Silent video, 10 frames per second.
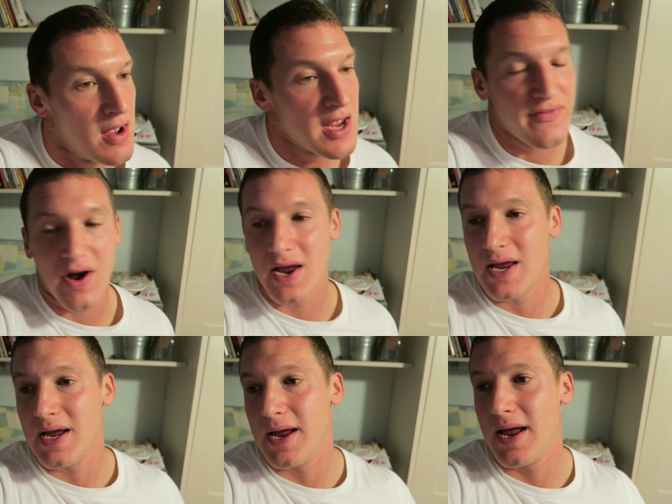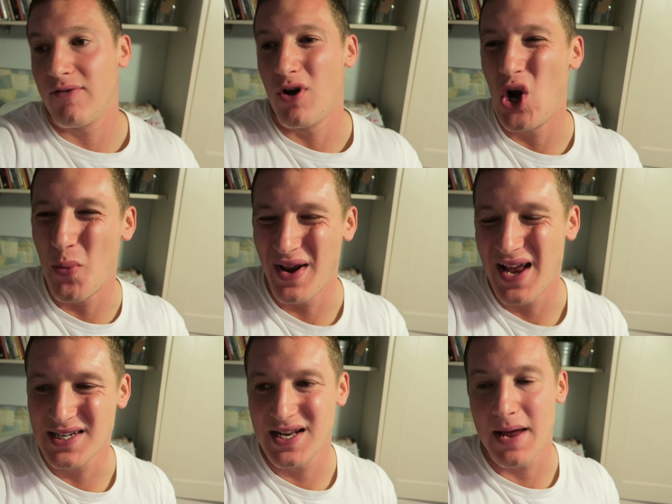if I have a little bit
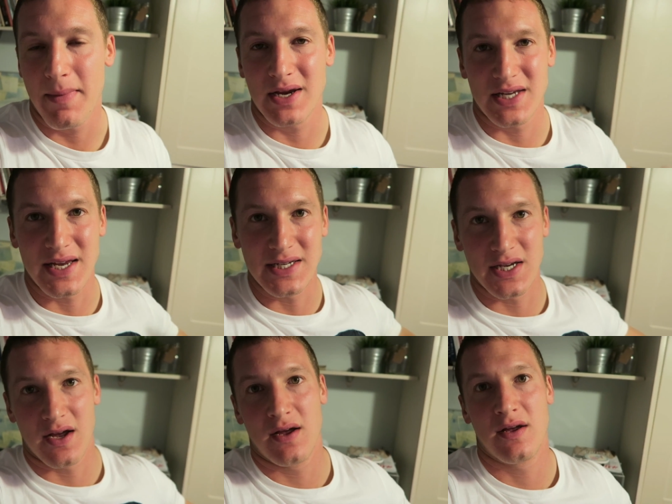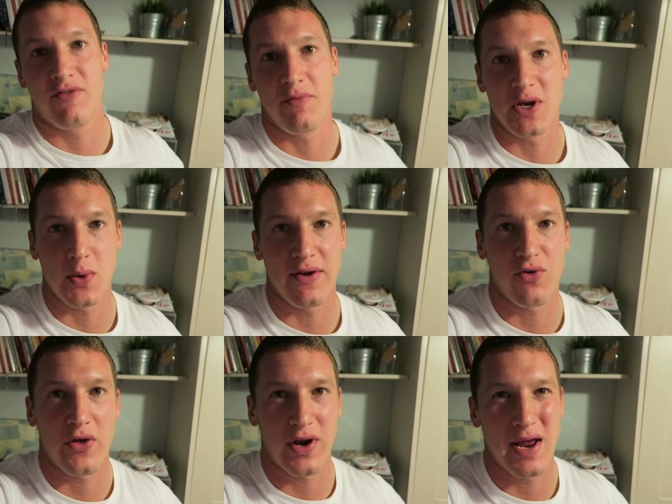less of that, it makes it easier for me to eat
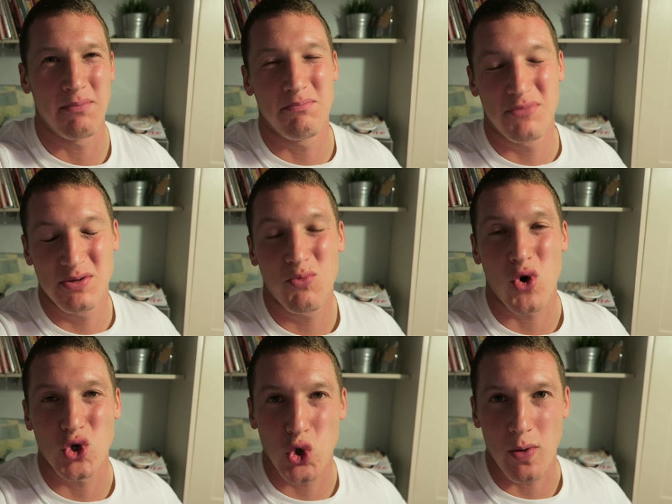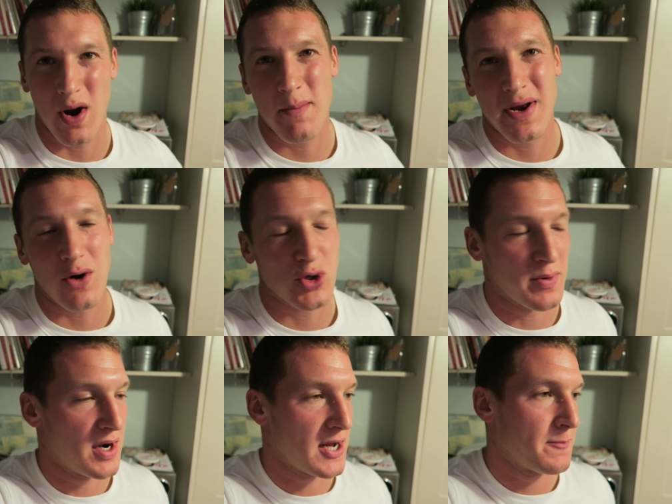throughout the day and it's more enjoyable. I mean,
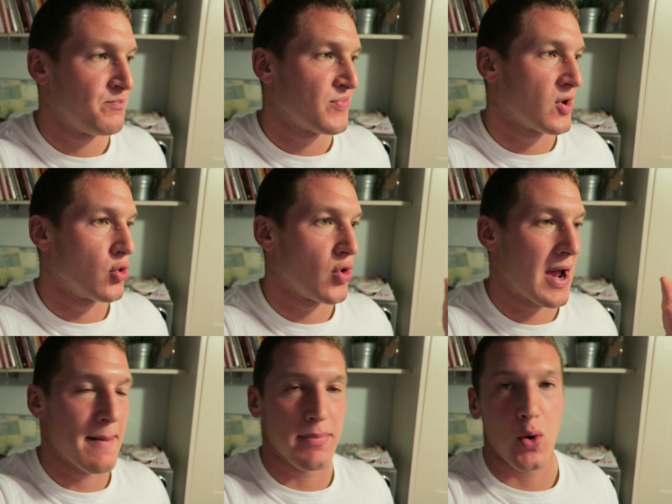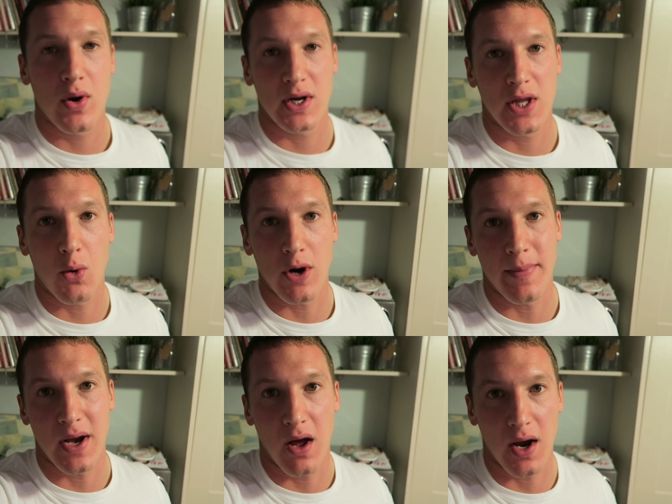ultimately, although I am bulking, I don't want to
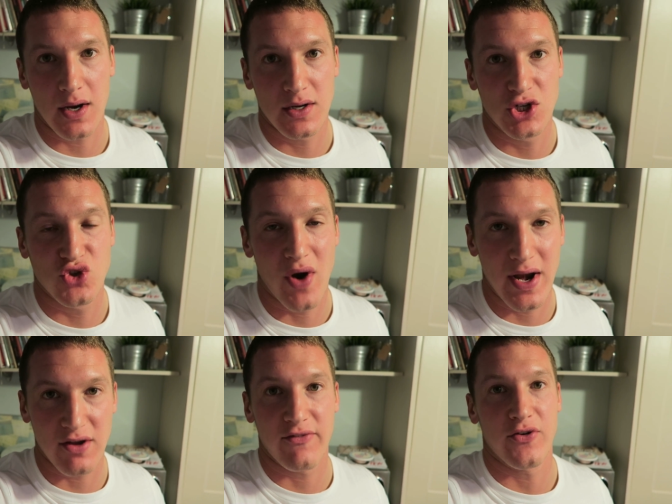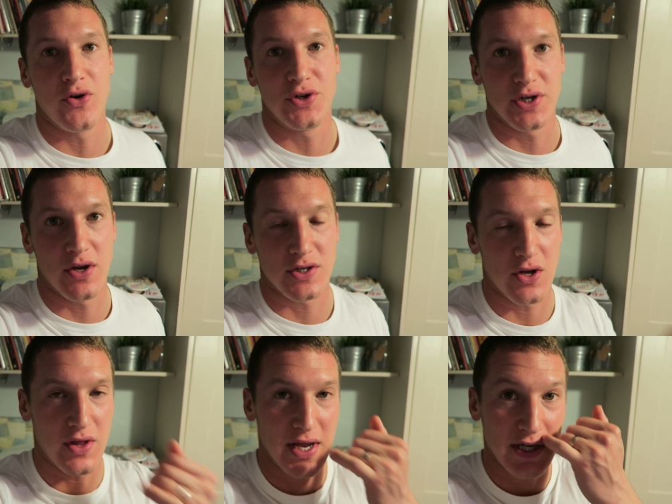be like dreading food, you know?
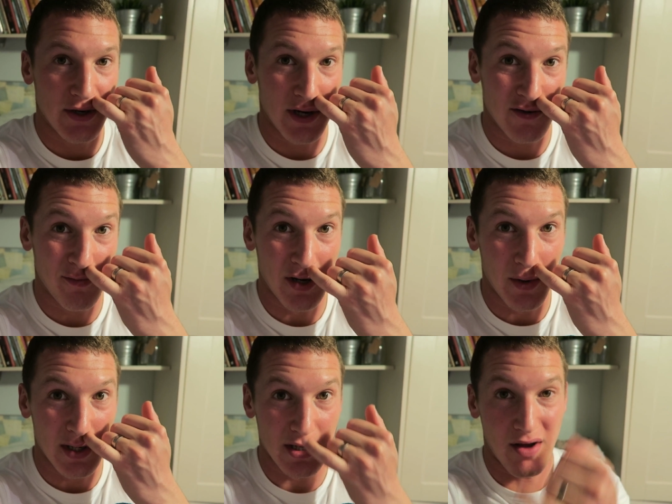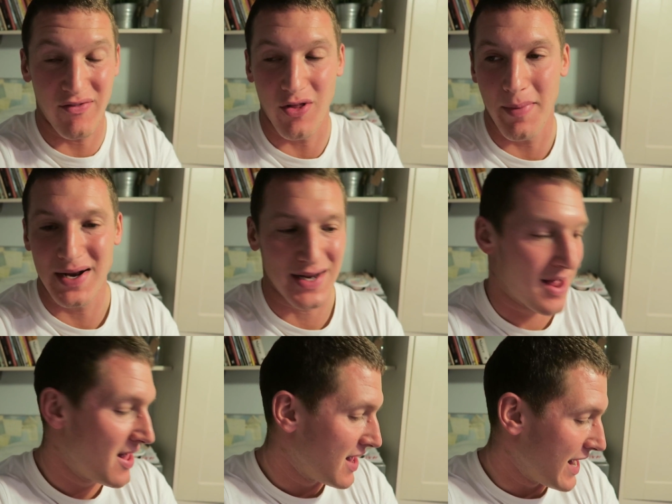So the easier it is for me to eat stuff, the
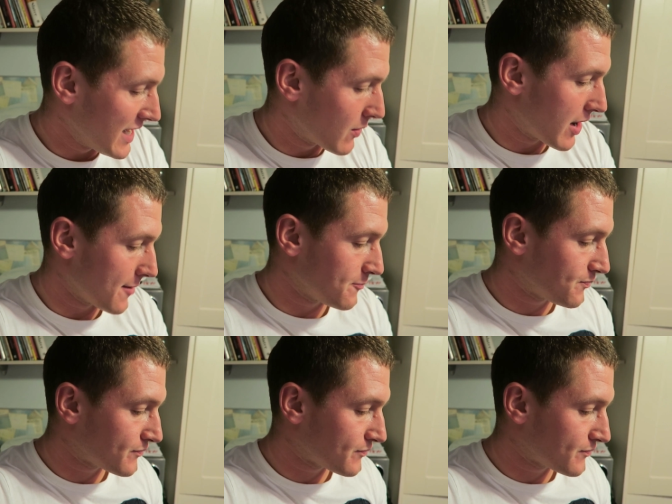better. Anyway,